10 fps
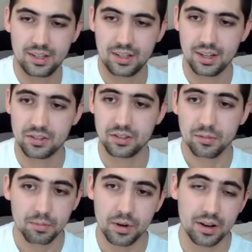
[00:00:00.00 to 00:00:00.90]
a
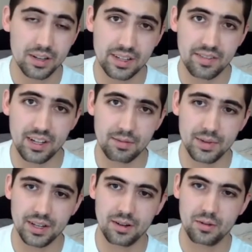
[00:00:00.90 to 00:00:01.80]
certain part of
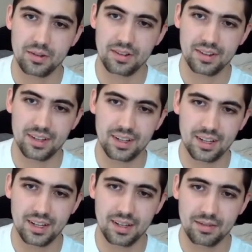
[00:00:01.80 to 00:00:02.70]
development
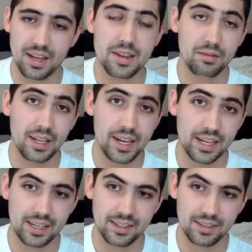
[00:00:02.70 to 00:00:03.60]
that you like,
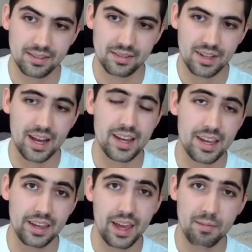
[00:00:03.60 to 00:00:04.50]

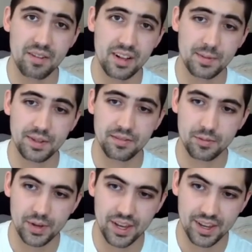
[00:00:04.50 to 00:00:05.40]
i.e. game development for
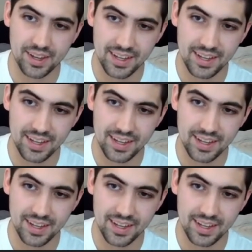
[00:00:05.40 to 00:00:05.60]
me,